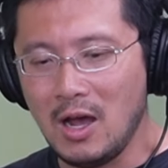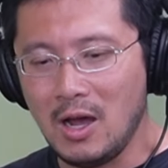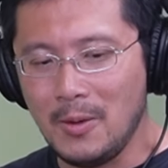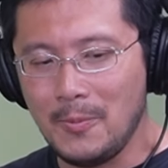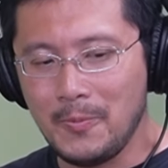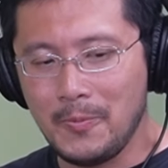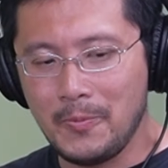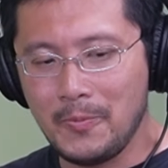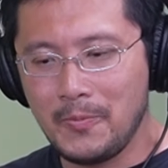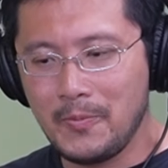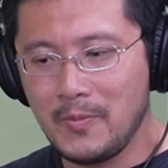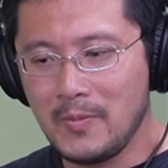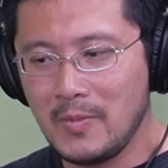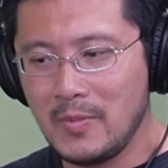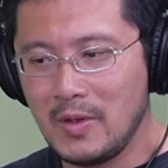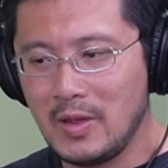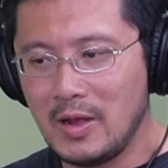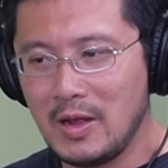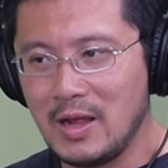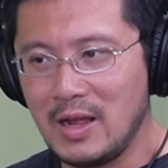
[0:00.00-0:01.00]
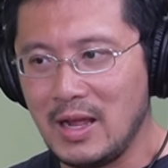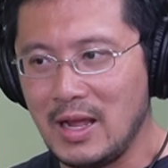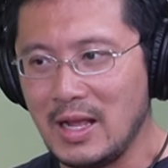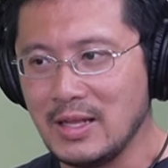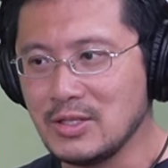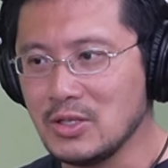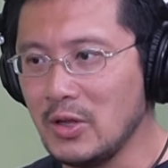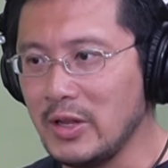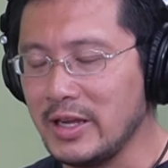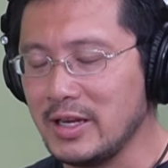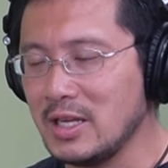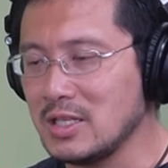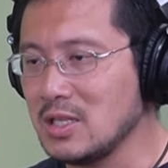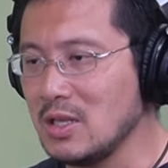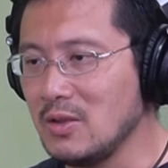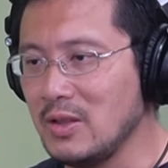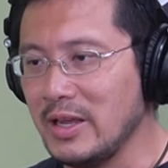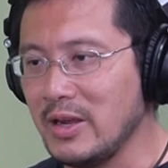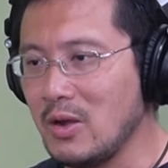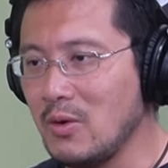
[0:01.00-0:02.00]
Um, and so
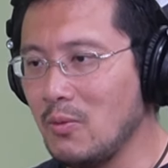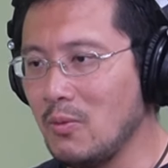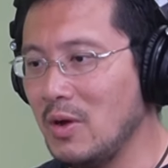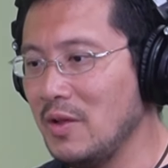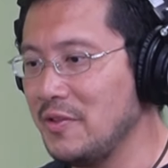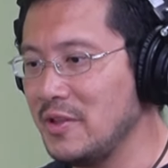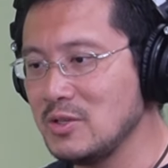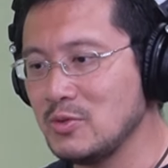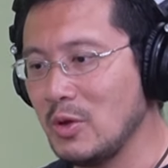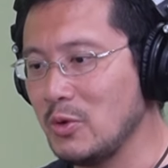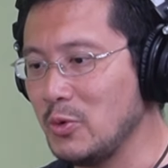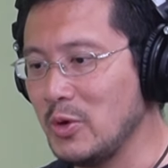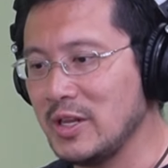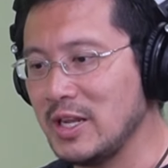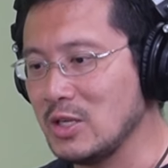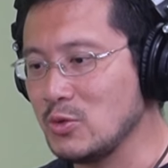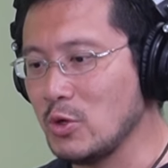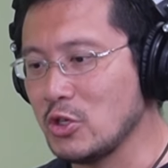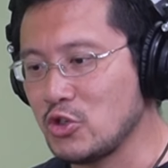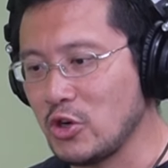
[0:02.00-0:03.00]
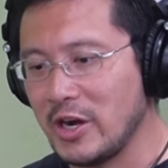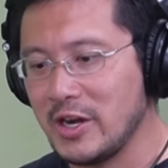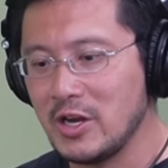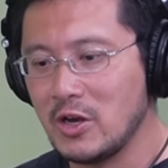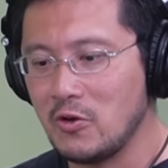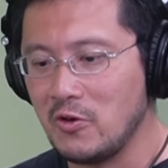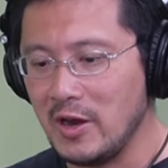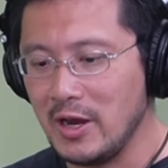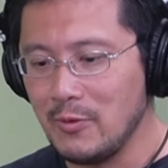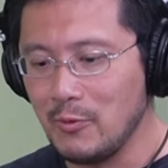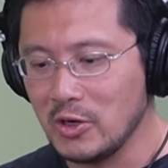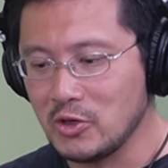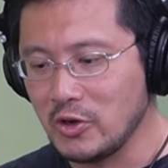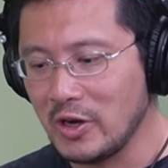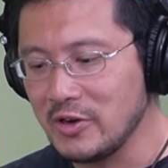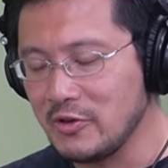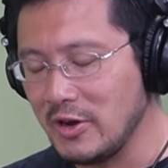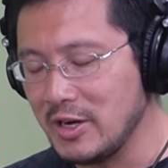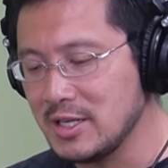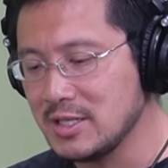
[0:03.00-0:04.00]
like there's like one things we're doing there is we're trying to create
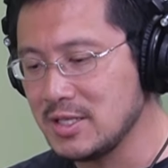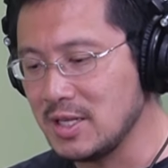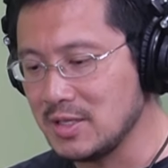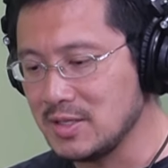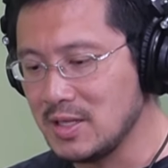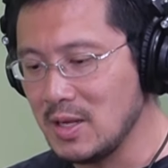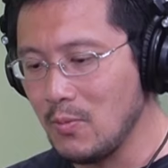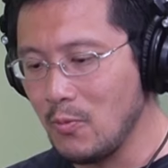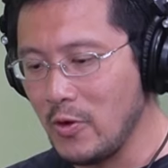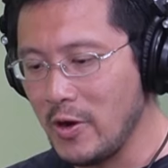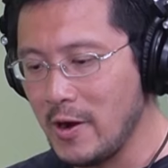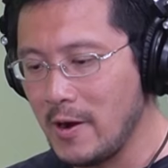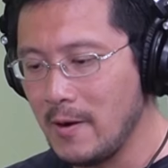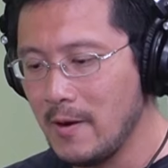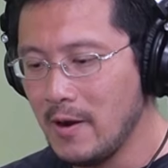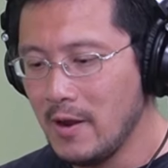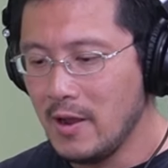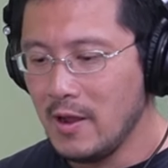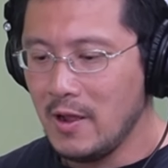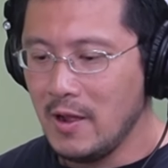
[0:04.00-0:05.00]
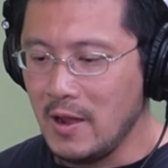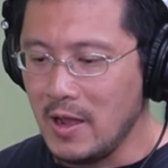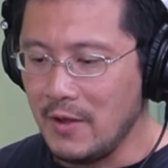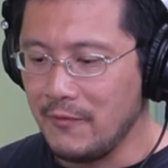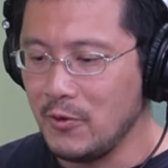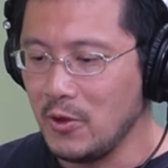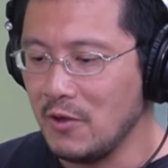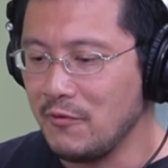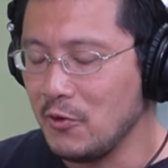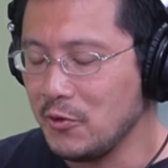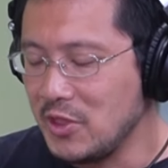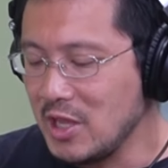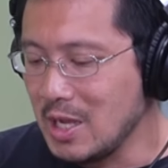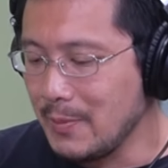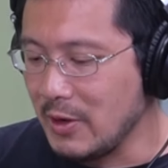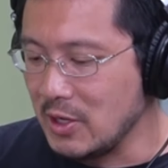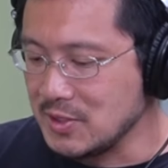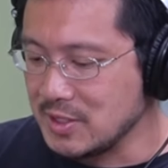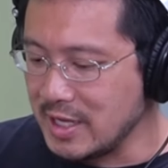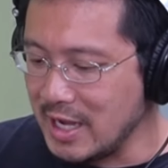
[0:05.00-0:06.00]
we're trying to create this system where if you if you
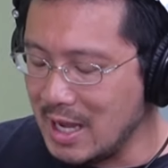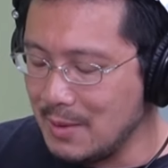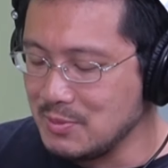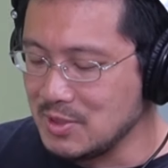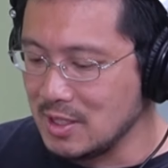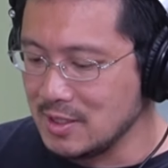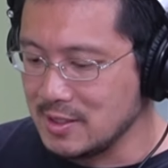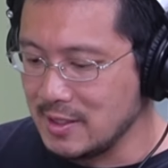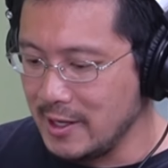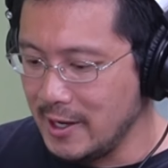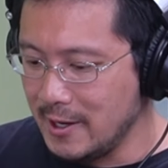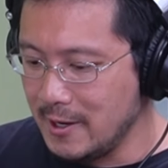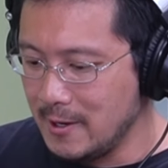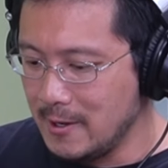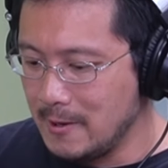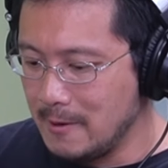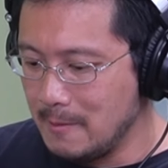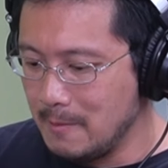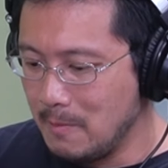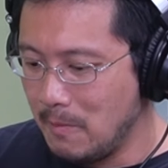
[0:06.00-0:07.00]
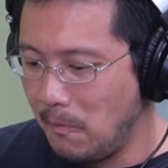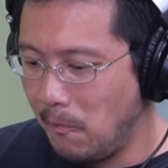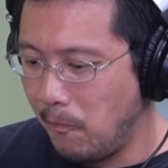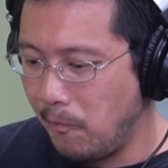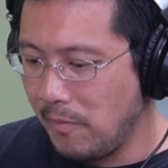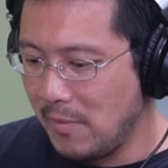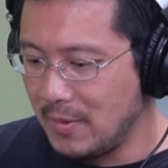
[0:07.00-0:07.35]
think about scams as like um,